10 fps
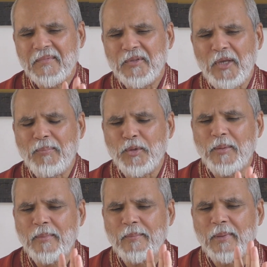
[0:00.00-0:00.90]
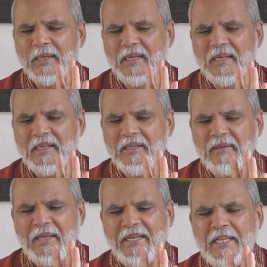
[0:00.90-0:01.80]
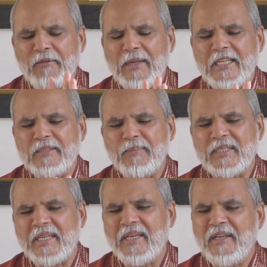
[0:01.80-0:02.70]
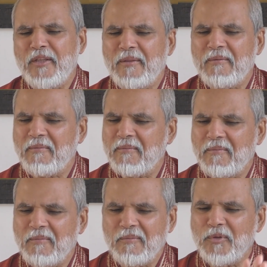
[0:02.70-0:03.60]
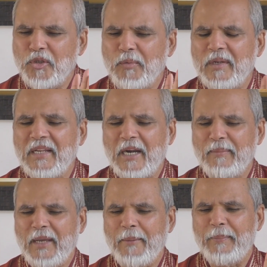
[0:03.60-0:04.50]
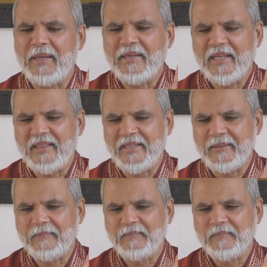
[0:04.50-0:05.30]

You have to remember, anyone is missing, you will not be happy and healthy.